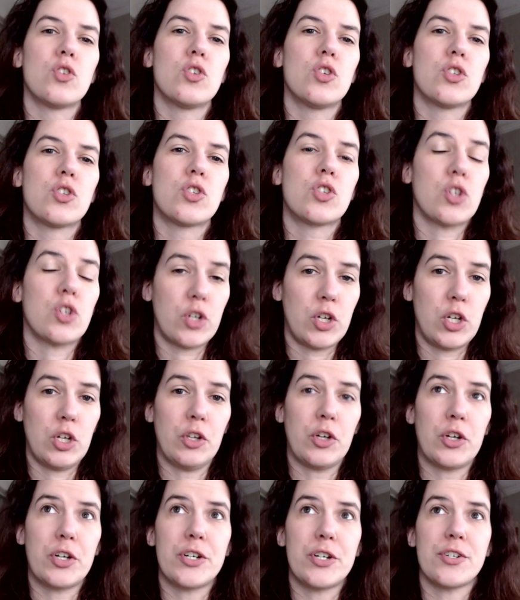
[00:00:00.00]

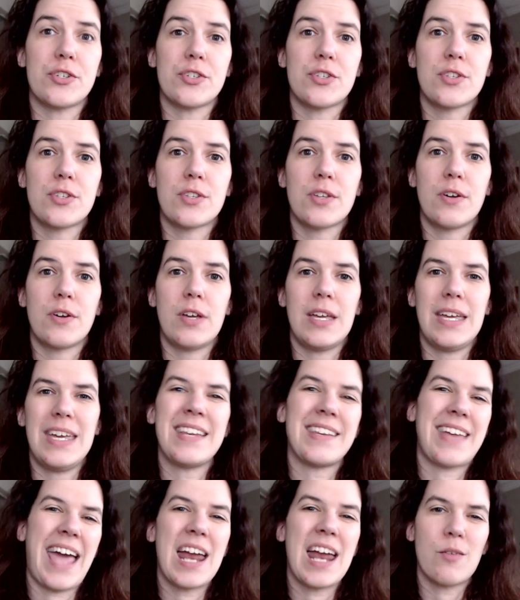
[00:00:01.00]
circulars
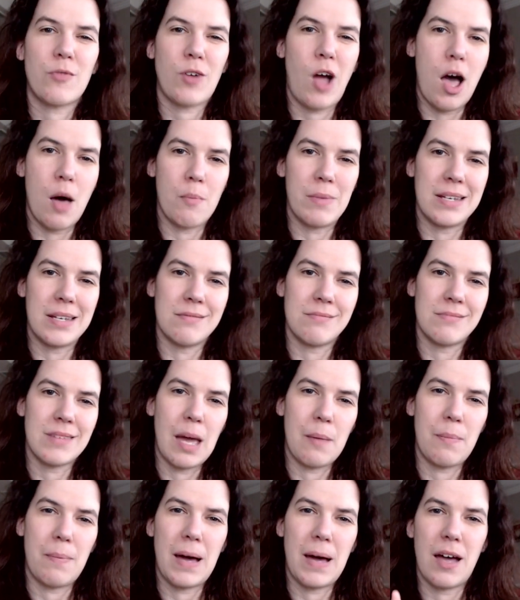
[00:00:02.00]
in kind of common.
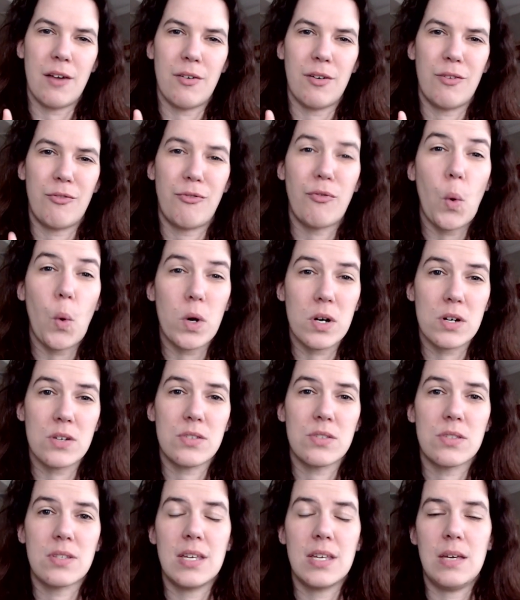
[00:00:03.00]
I bought
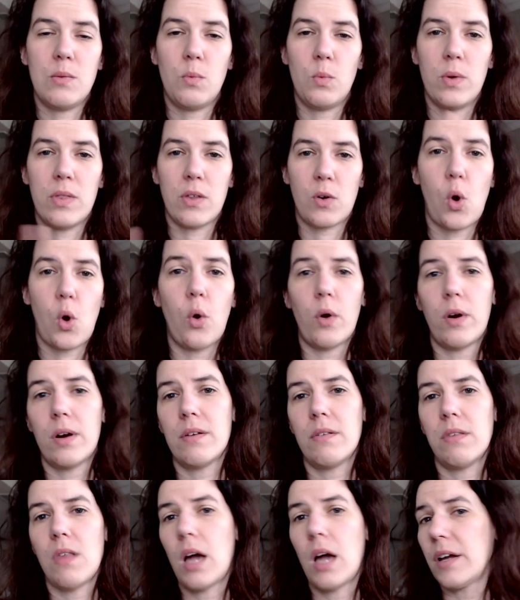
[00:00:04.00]
4s with a
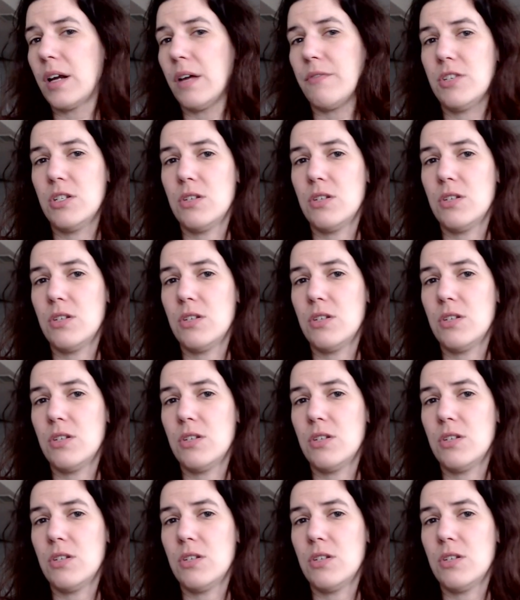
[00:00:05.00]
cord long enough to